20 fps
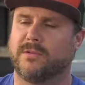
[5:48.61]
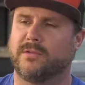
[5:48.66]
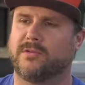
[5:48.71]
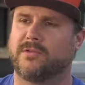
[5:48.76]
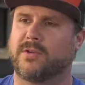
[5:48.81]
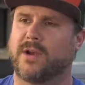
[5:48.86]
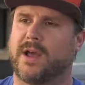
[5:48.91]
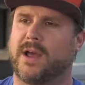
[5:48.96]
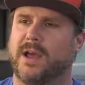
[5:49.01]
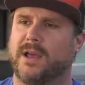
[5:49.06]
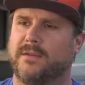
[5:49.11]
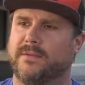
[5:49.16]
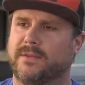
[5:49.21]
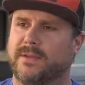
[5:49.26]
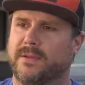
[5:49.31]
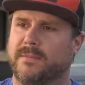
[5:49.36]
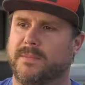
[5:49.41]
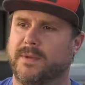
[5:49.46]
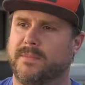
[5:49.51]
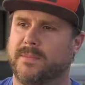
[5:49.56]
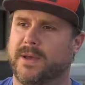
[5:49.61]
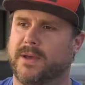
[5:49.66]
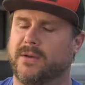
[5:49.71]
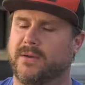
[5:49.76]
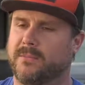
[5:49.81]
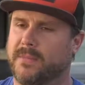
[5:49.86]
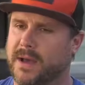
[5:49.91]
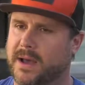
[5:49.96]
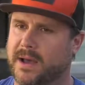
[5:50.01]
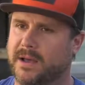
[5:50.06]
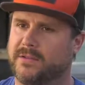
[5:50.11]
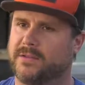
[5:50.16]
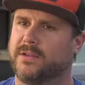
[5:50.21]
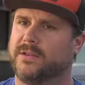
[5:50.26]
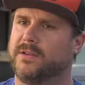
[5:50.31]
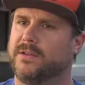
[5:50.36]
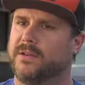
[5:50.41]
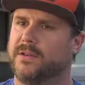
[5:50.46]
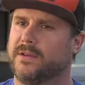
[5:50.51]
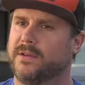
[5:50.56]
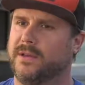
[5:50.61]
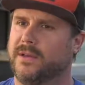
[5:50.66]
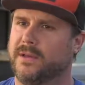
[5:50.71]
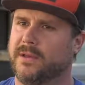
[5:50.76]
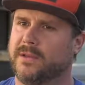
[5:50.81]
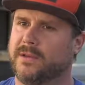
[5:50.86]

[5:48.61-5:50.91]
drive to be my own boss and to